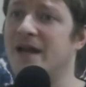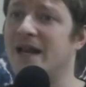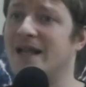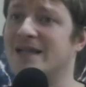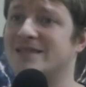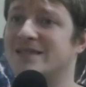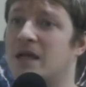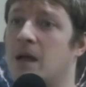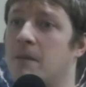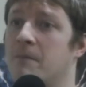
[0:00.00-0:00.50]
And then
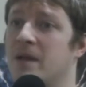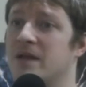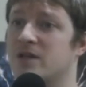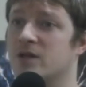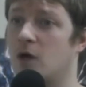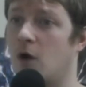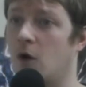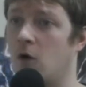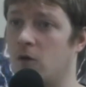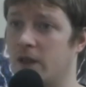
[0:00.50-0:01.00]
enhance commit
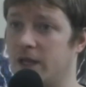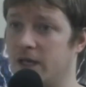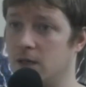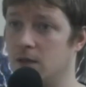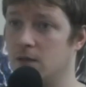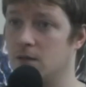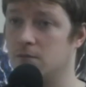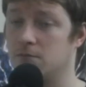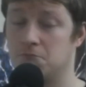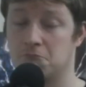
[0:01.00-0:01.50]

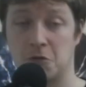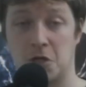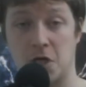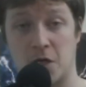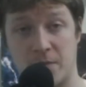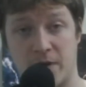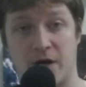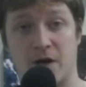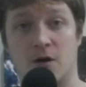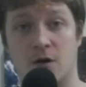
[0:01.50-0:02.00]

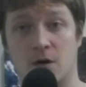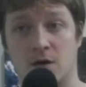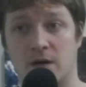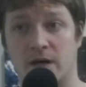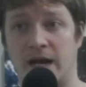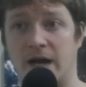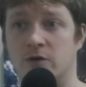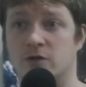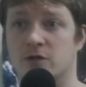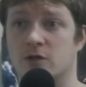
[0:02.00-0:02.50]
committing her
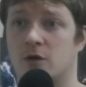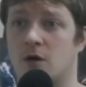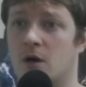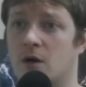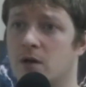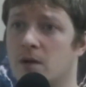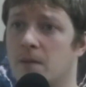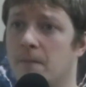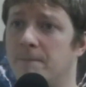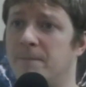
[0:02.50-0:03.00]
character
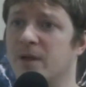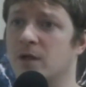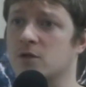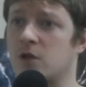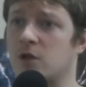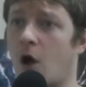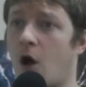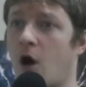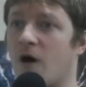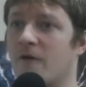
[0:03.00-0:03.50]
card.
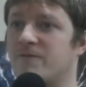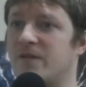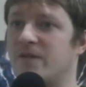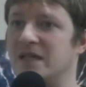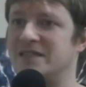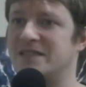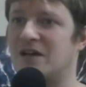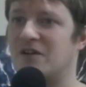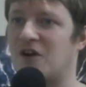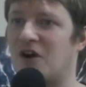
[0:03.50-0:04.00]
Build all
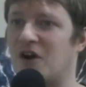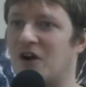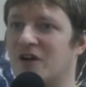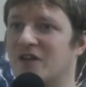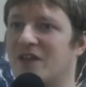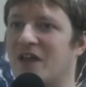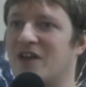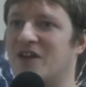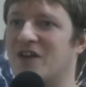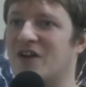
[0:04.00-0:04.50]
face down
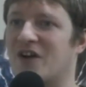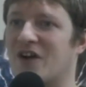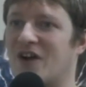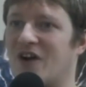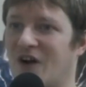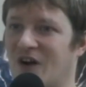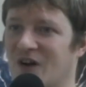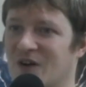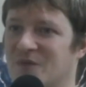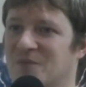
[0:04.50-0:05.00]
cards in your
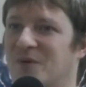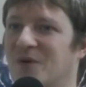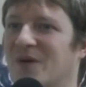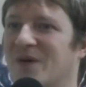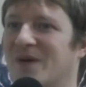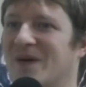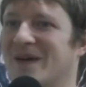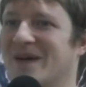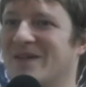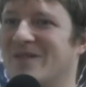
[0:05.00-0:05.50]
card
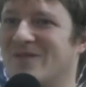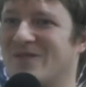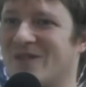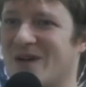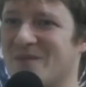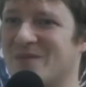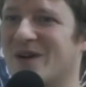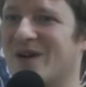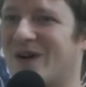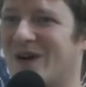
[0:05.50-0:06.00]
pool
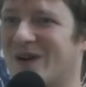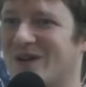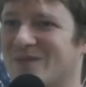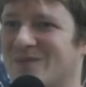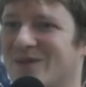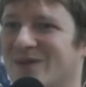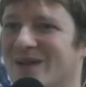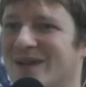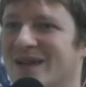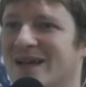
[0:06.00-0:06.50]
from your card
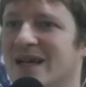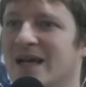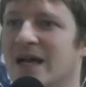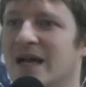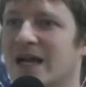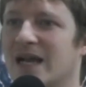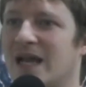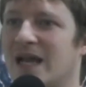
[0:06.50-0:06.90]
pool